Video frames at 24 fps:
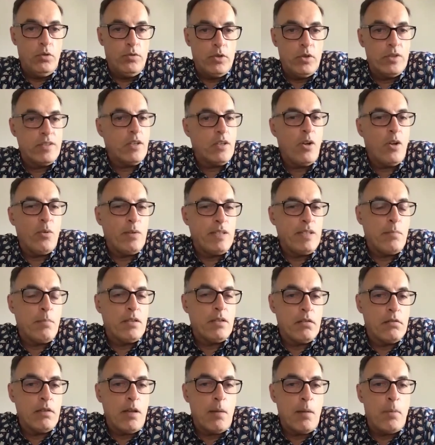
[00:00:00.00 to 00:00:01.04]
So it's always
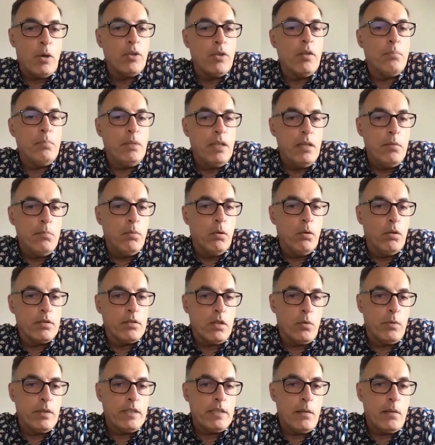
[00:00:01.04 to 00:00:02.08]
about the people. It's
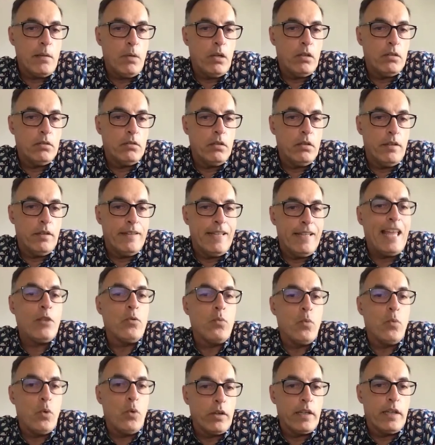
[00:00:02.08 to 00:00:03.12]
always about the
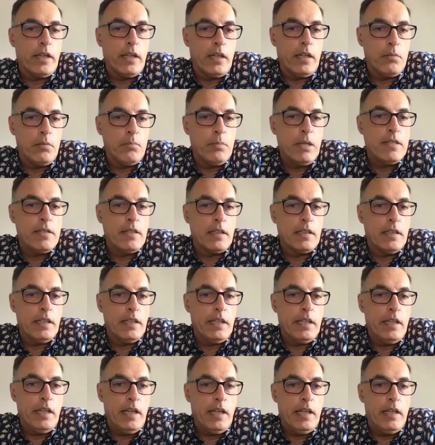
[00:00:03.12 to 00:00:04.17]
networking
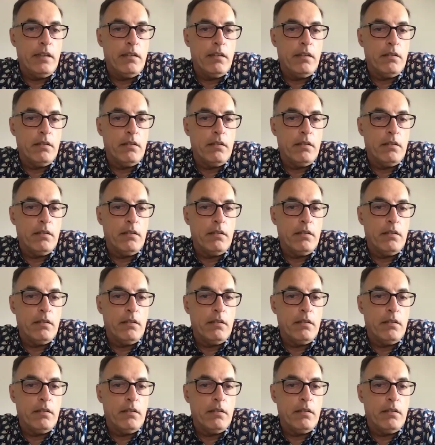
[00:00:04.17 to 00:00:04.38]
basically, and